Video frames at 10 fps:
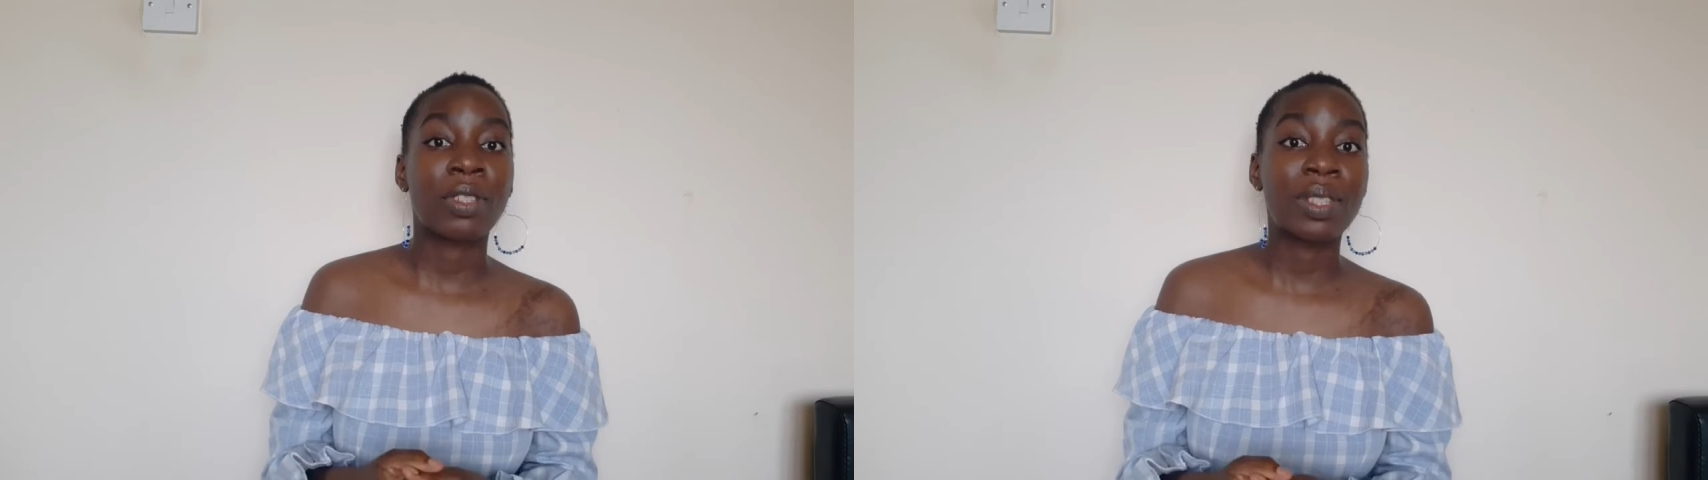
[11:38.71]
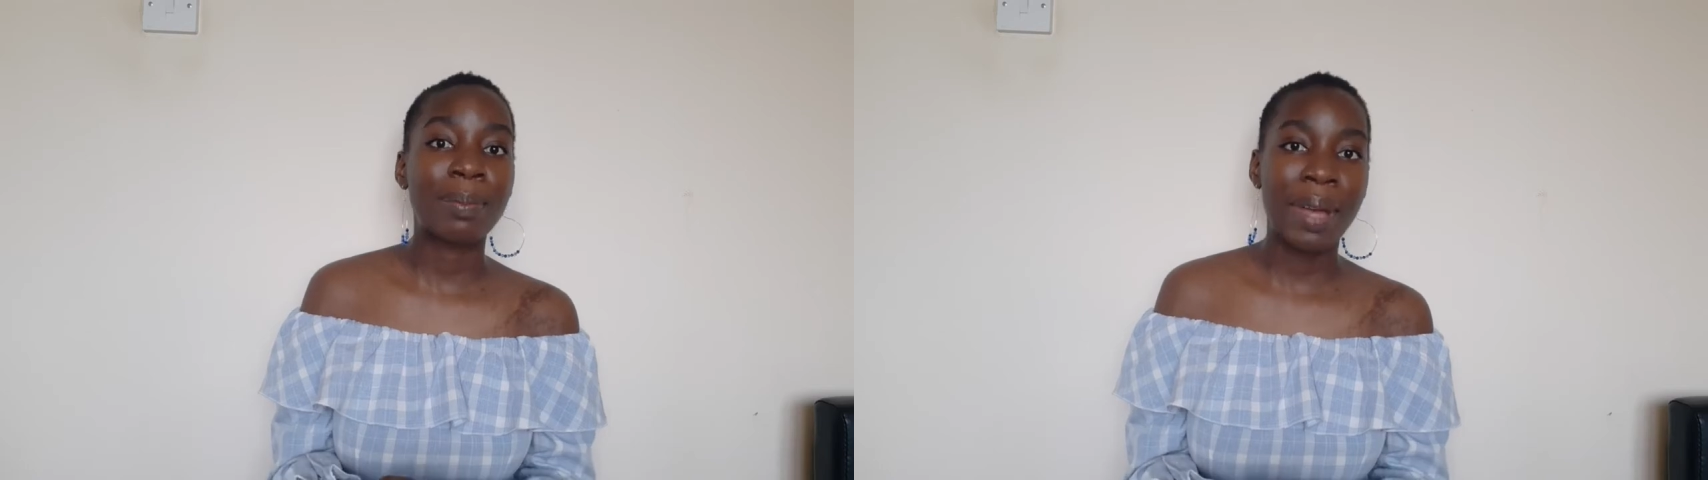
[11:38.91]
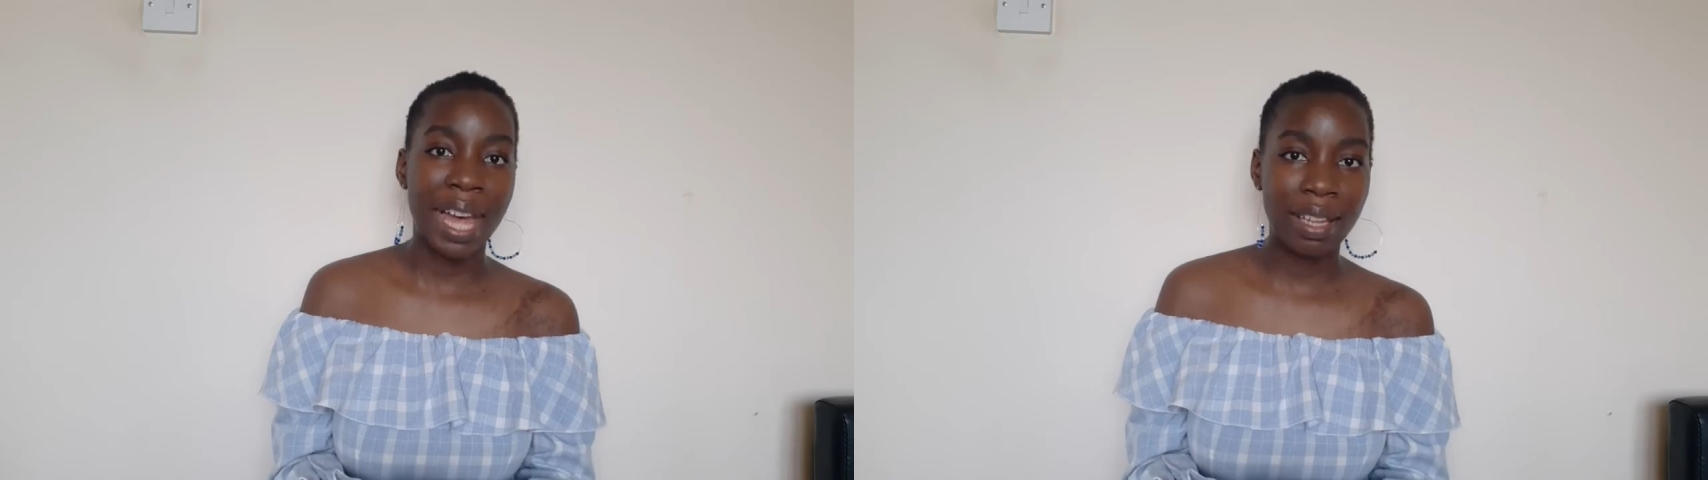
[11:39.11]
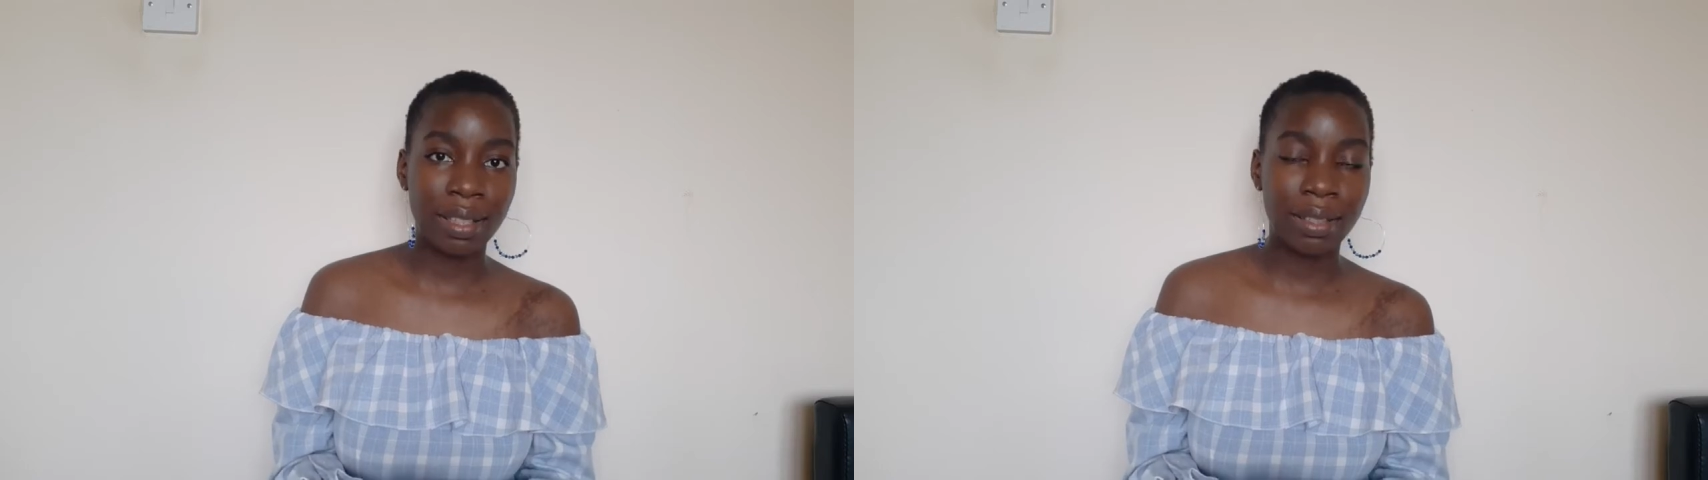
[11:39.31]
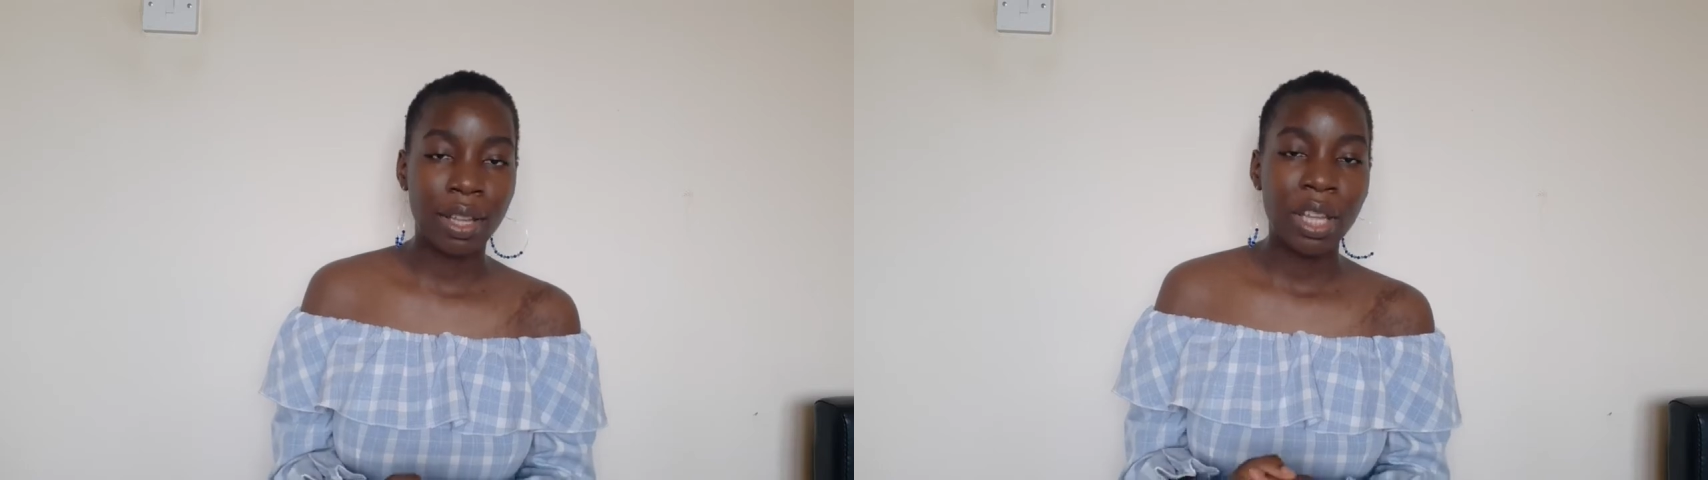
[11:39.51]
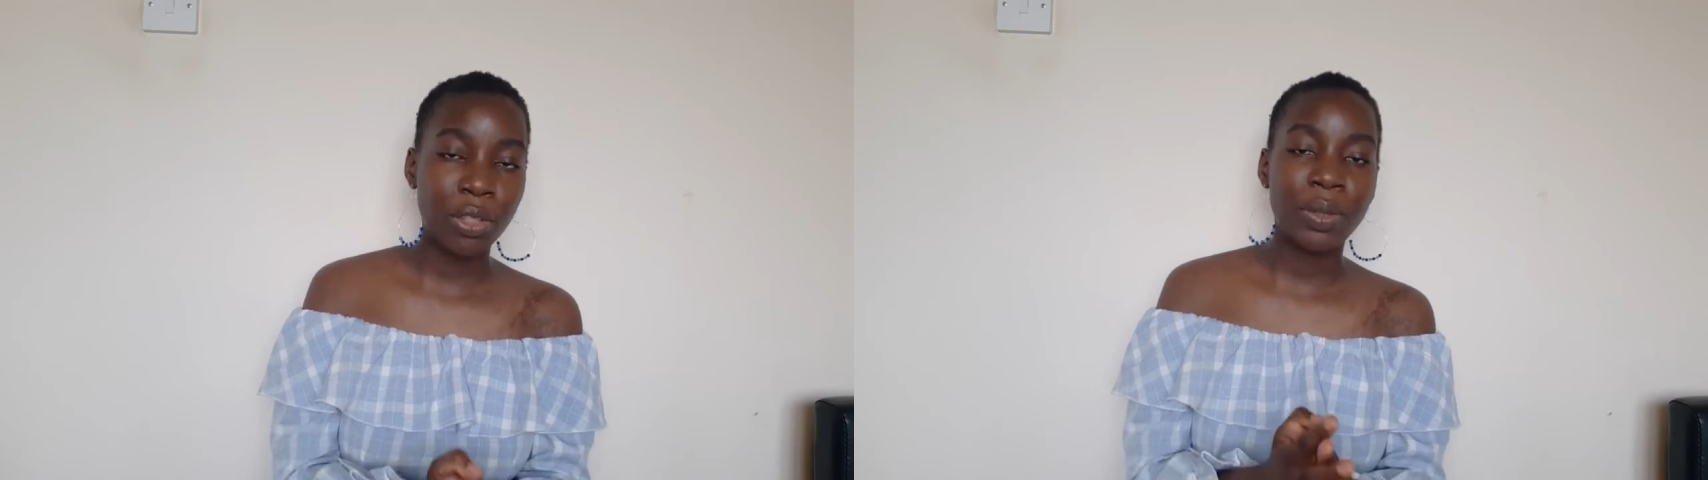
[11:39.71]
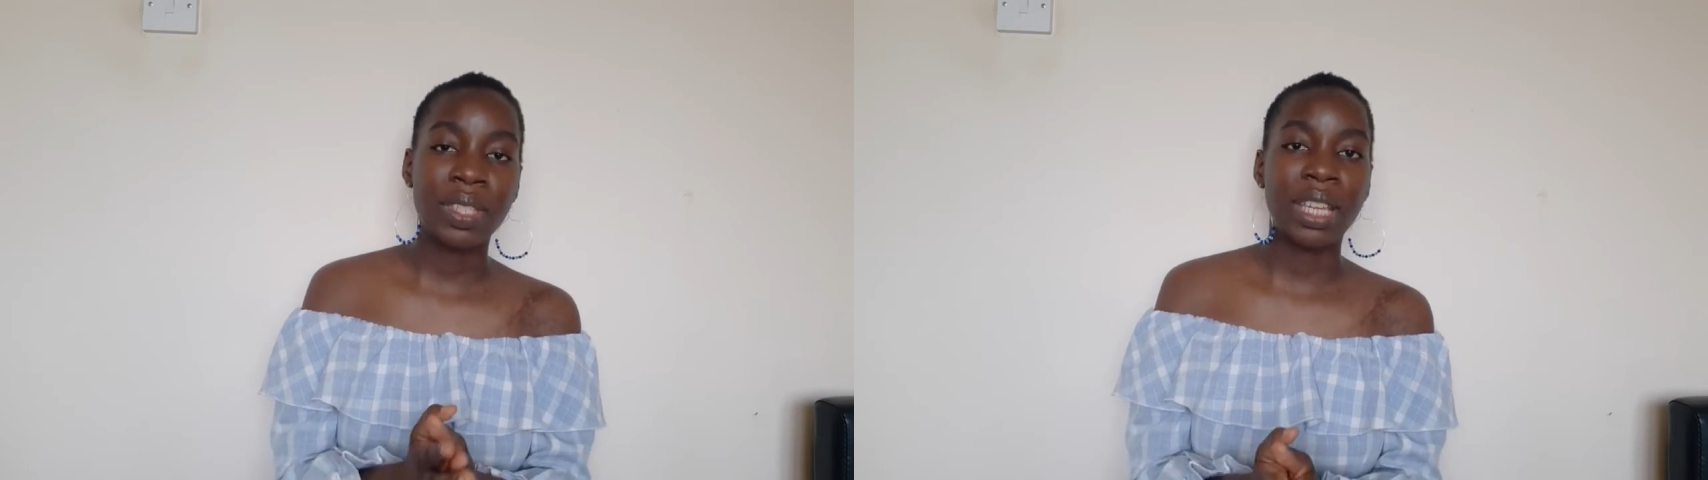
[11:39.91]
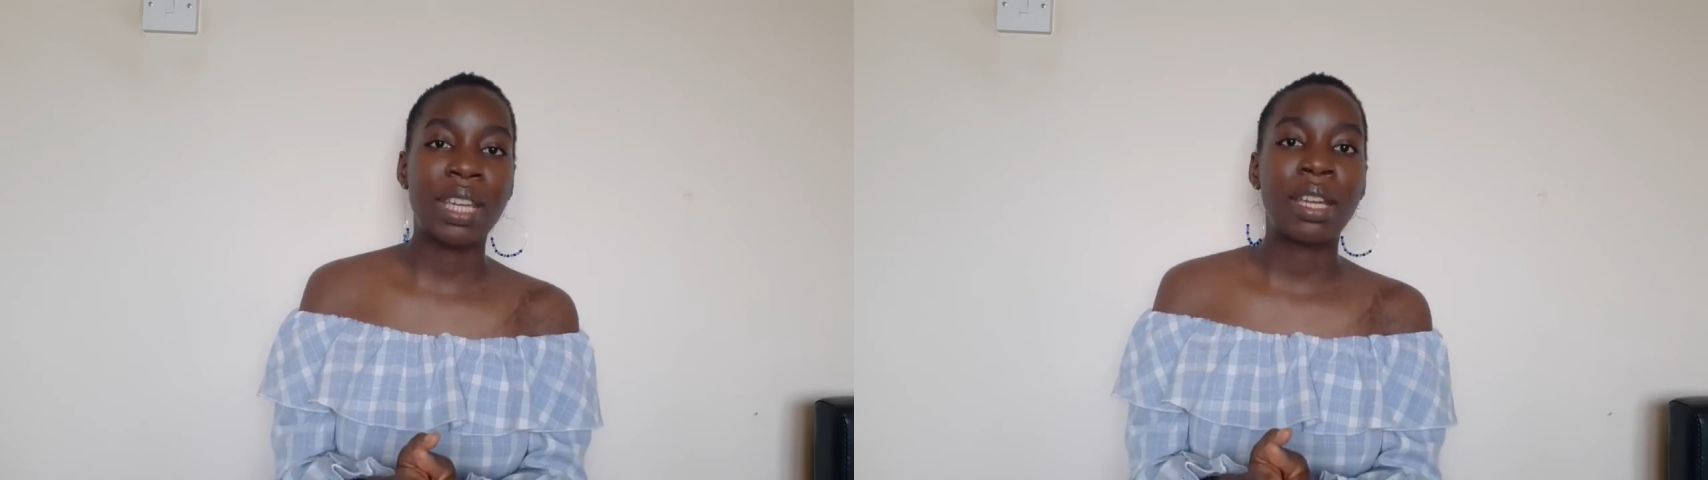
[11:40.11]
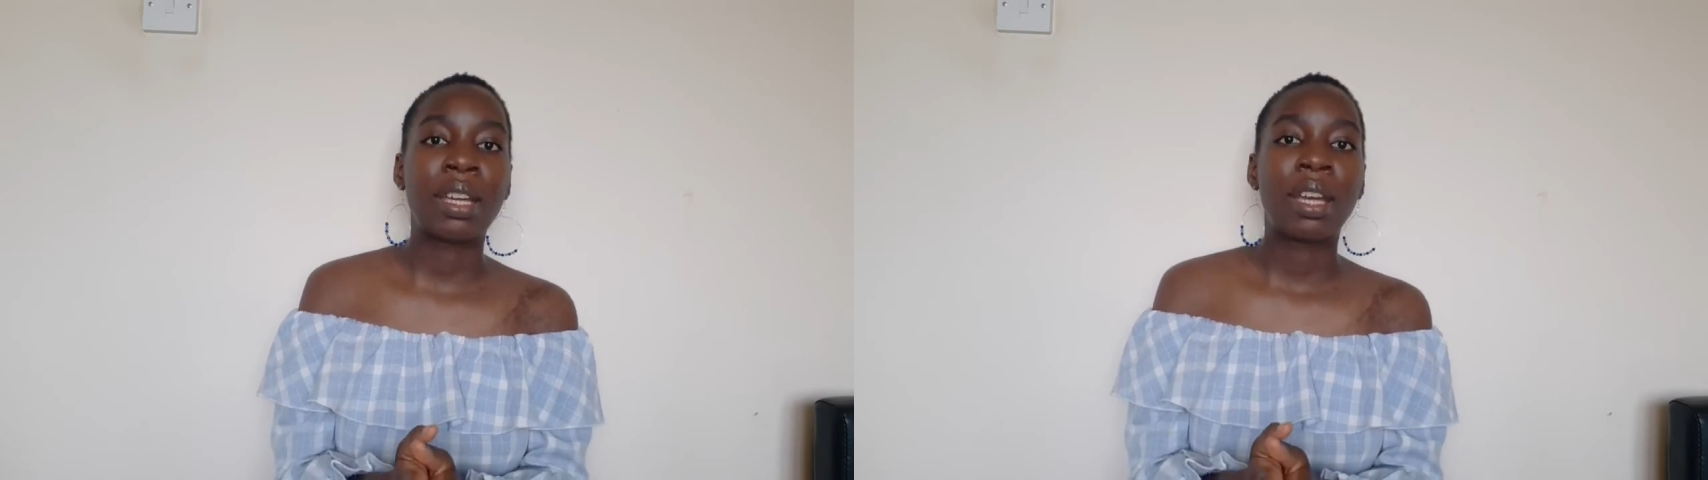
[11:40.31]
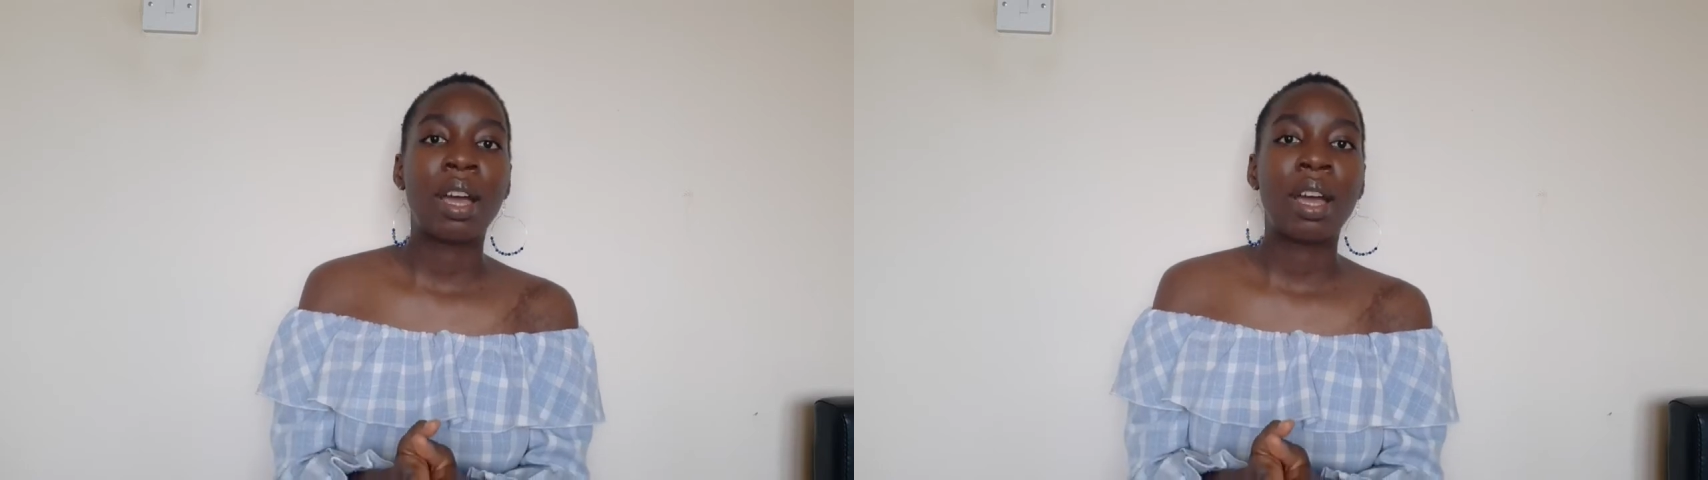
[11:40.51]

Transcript: respect, you see